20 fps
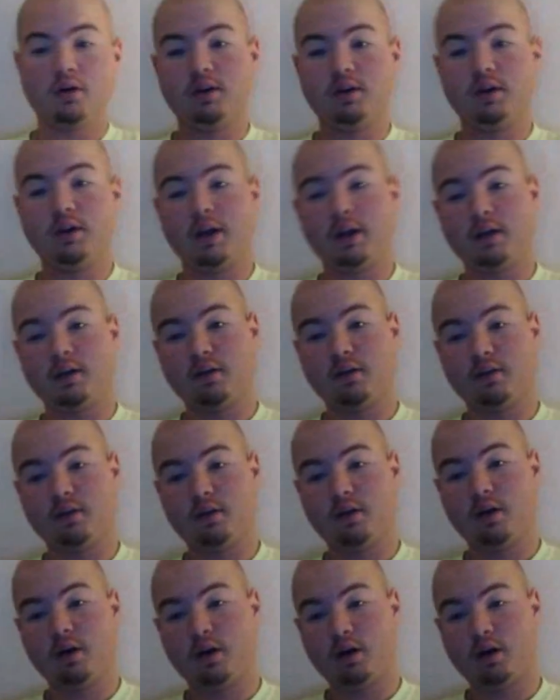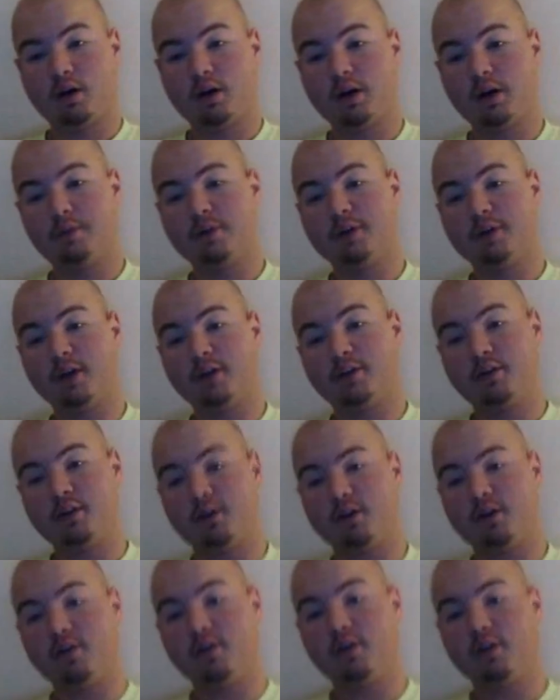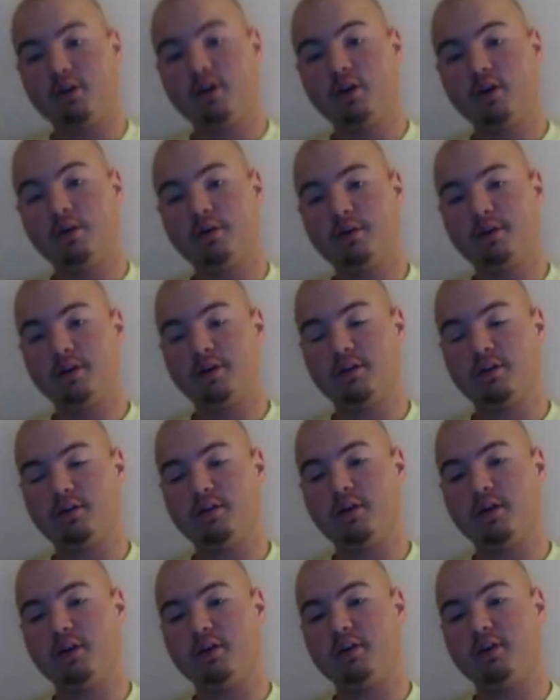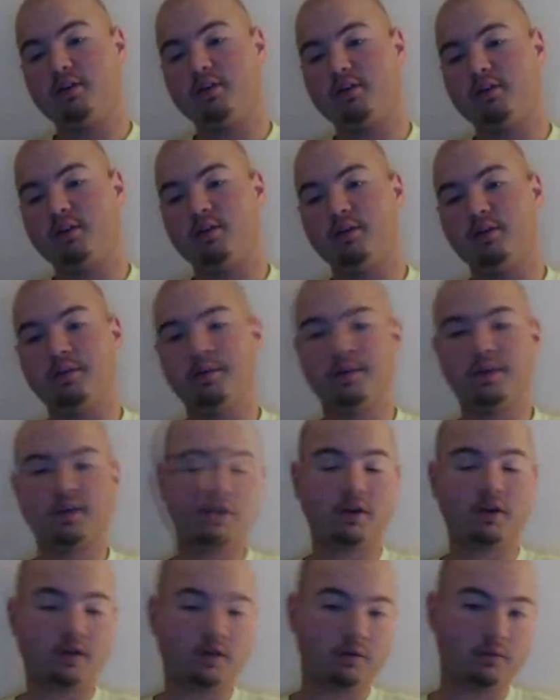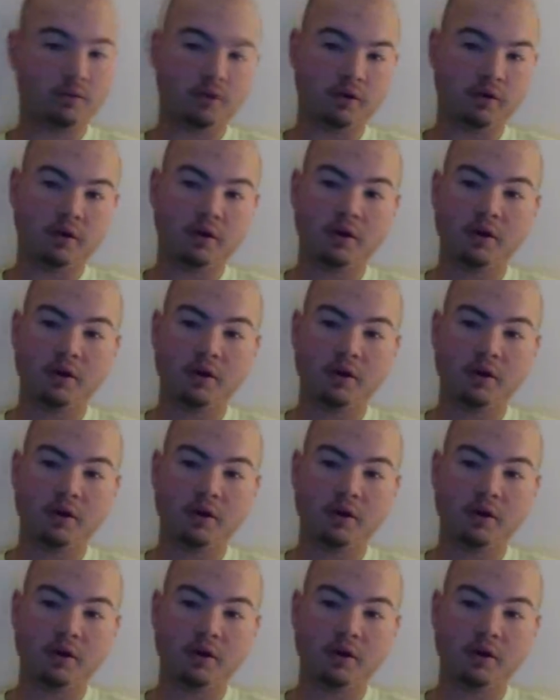a couple days ago, not yesterday, what am I talking about?